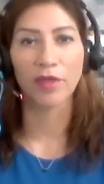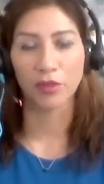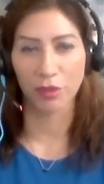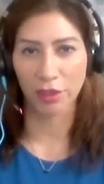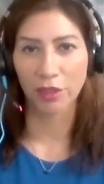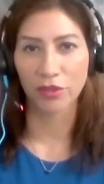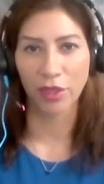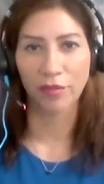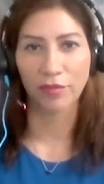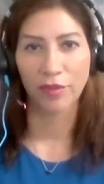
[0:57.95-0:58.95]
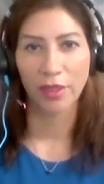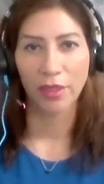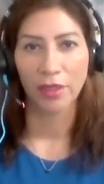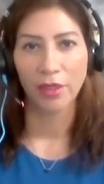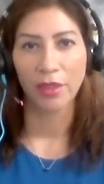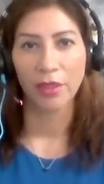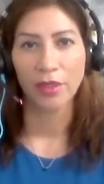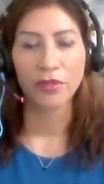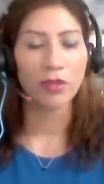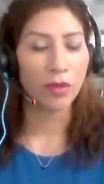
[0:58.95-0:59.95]
not trusting yourself.
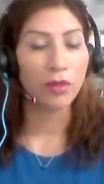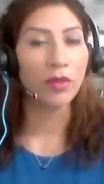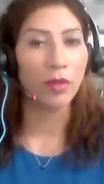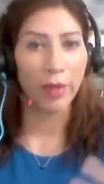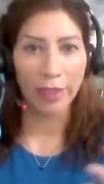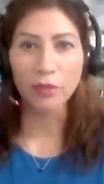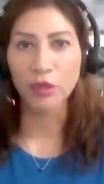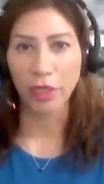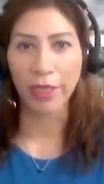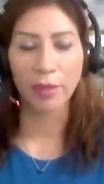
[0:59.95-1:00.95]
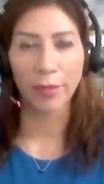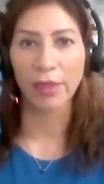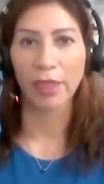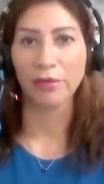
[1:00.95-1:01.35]
So, as we're talking about